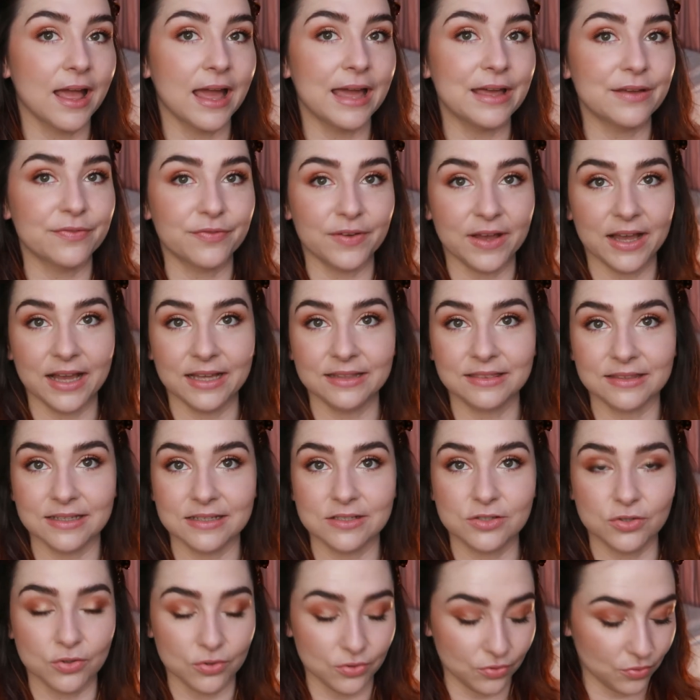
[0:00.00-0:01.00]
If I had
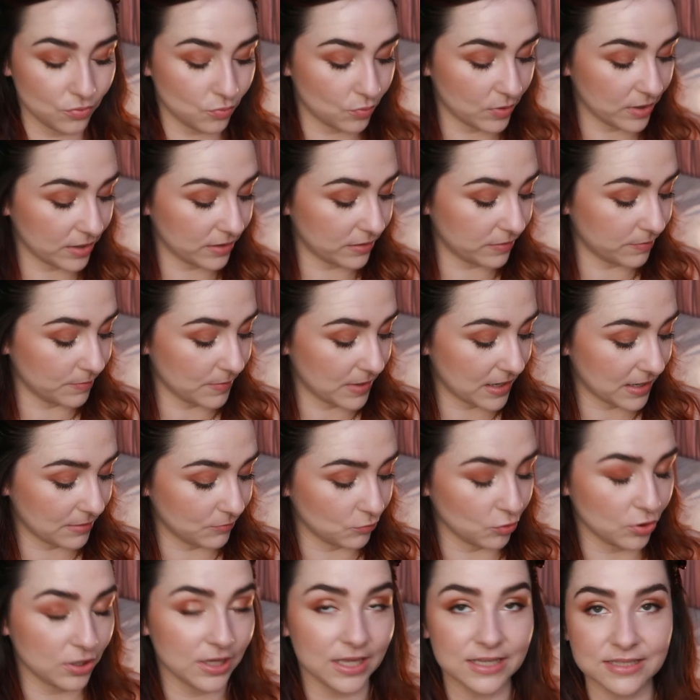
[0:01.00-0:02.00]
this on with my
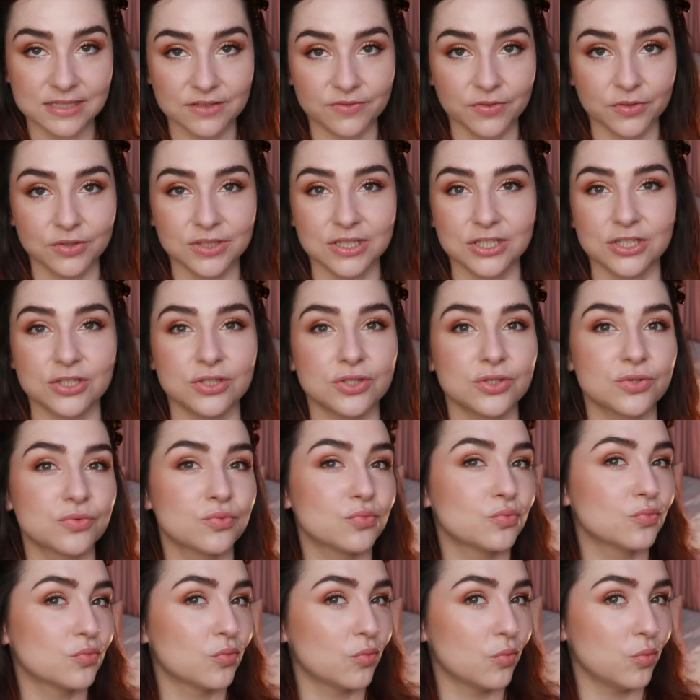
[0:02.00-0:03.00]
more classic foundations,
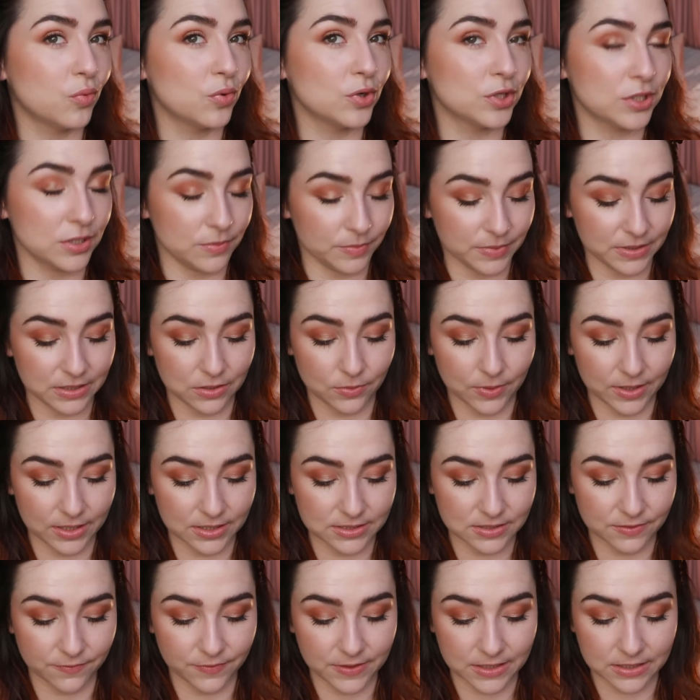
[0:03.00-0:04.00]
would it be quite
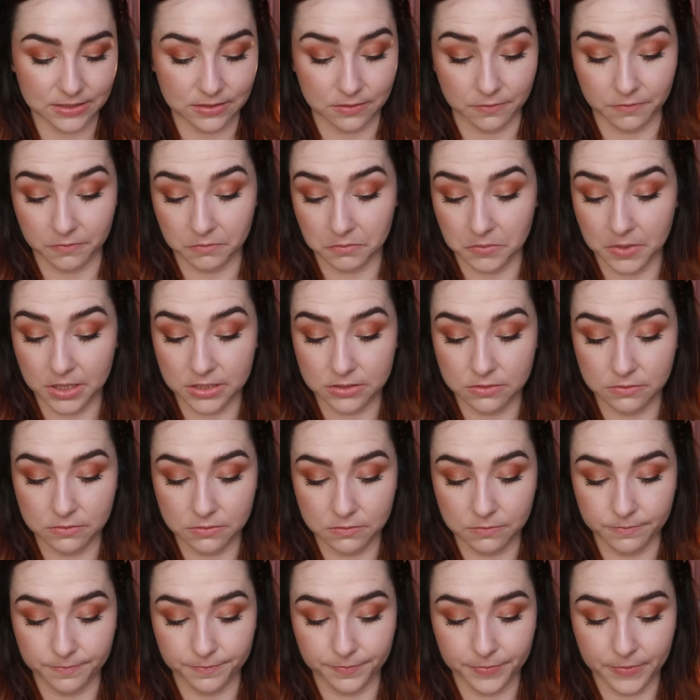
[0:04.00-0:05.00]
as effective? I don't
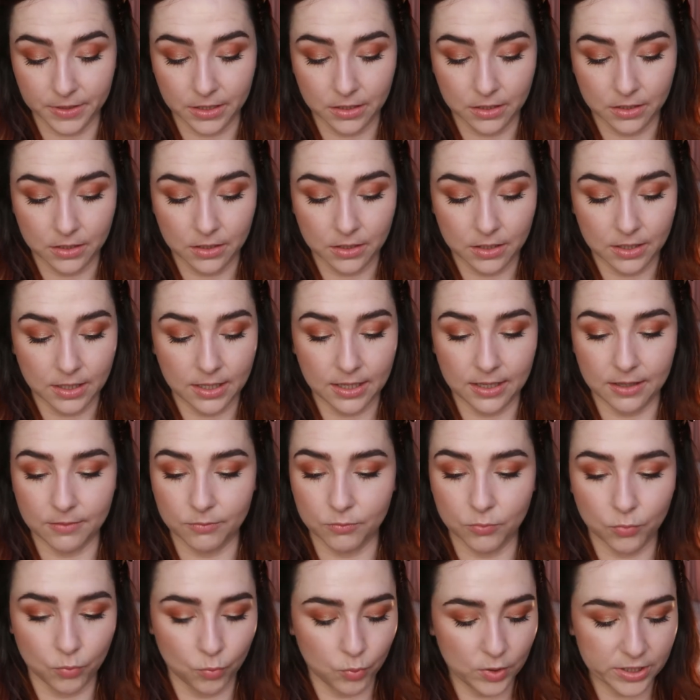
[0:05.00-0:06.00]

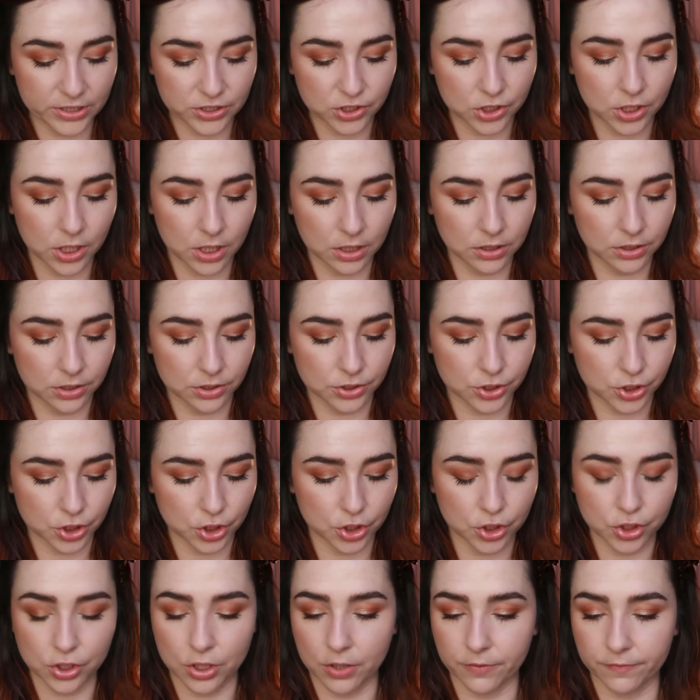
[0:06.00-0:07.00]
know. Which colours
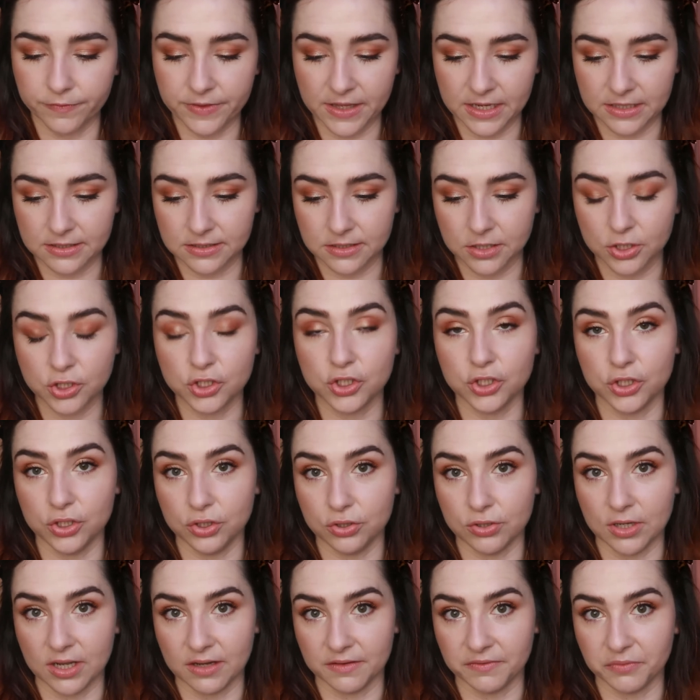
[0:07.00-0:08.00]
of this do
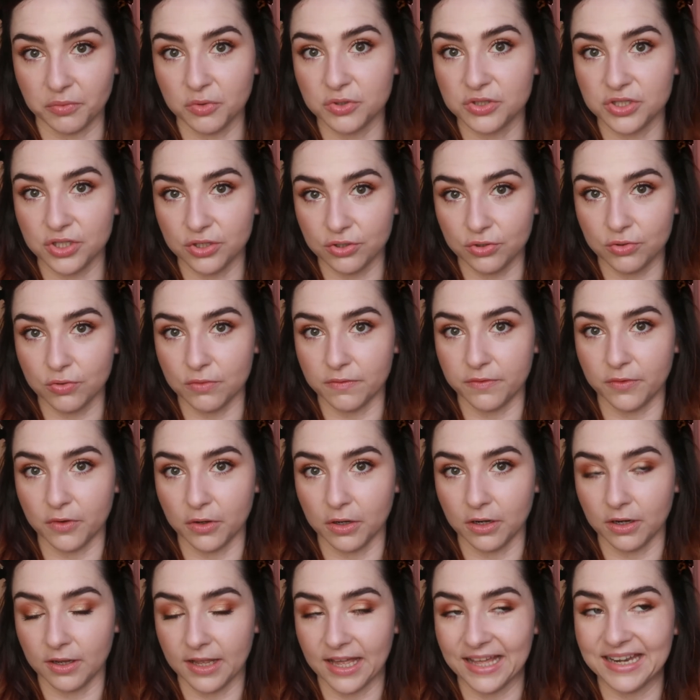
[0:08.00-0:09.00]
you have? What do you go
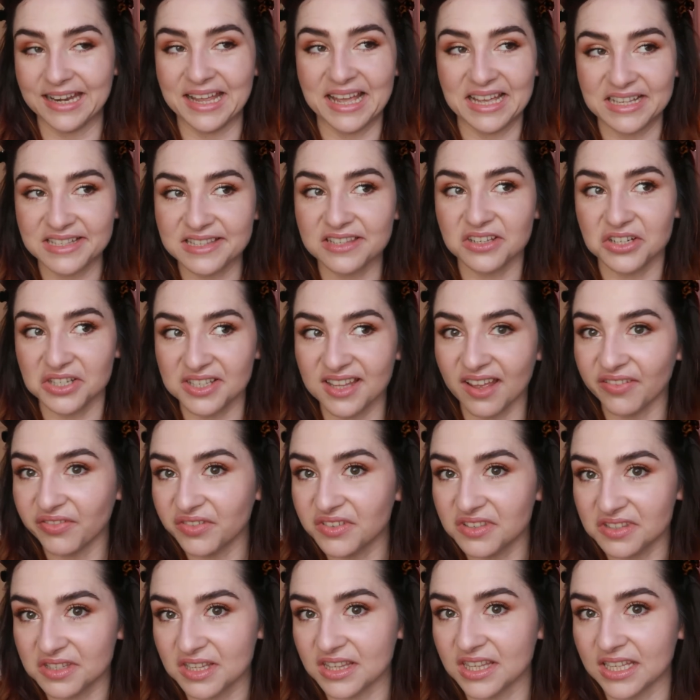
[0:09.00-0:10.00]
for? And is there a
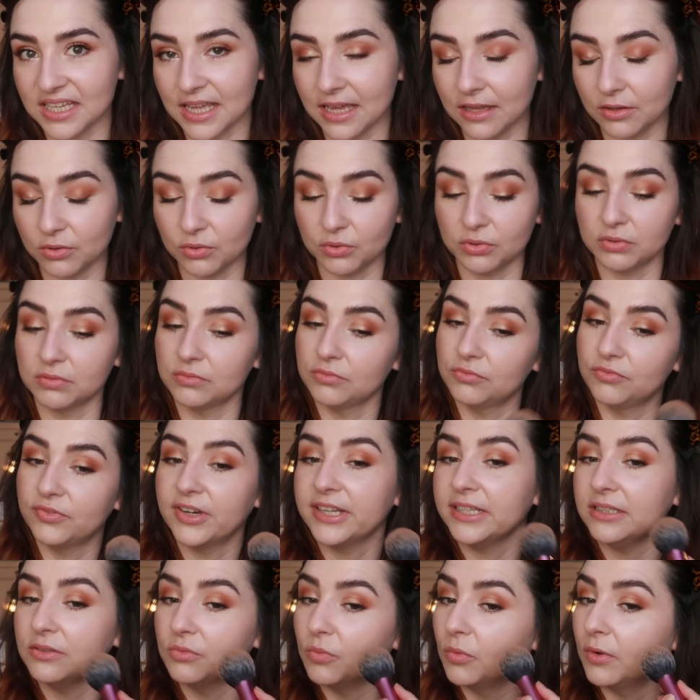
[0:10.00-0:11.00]
difference in the yellow
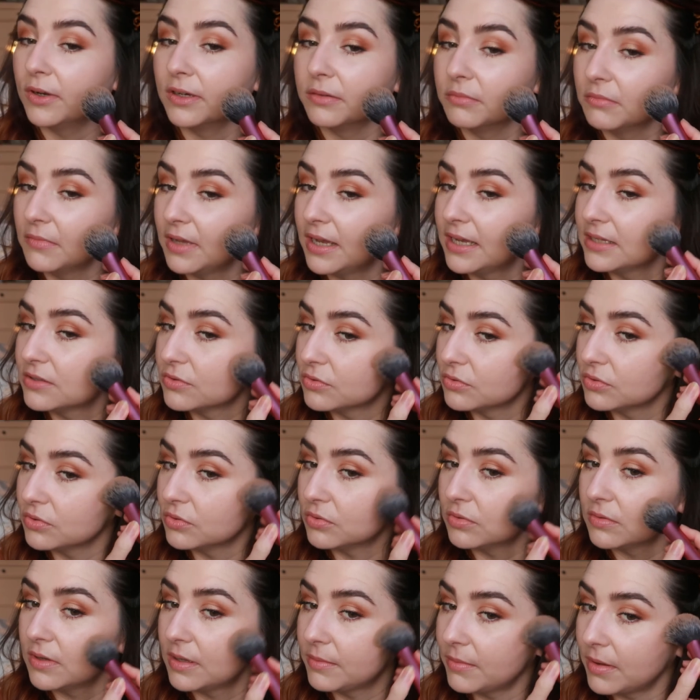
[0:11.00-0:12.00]
Brighton one? I don't
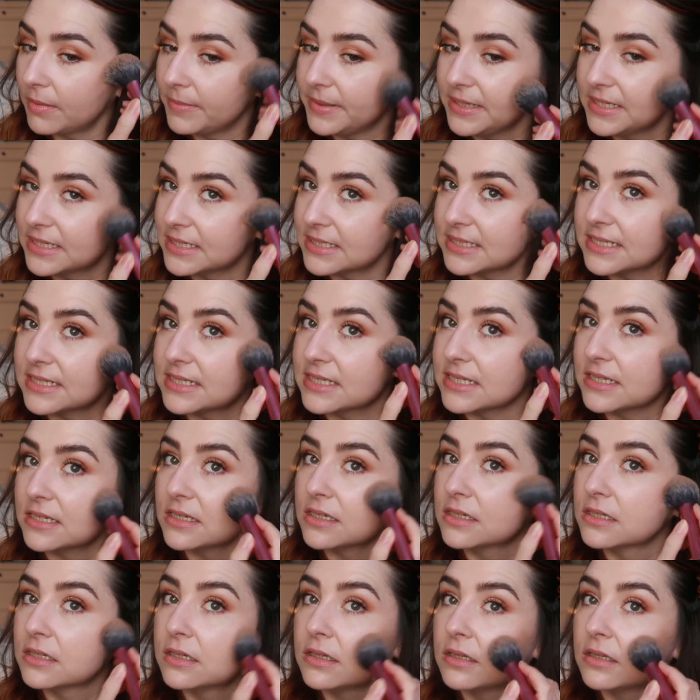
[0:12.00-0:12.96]
know. Am I being a diddy?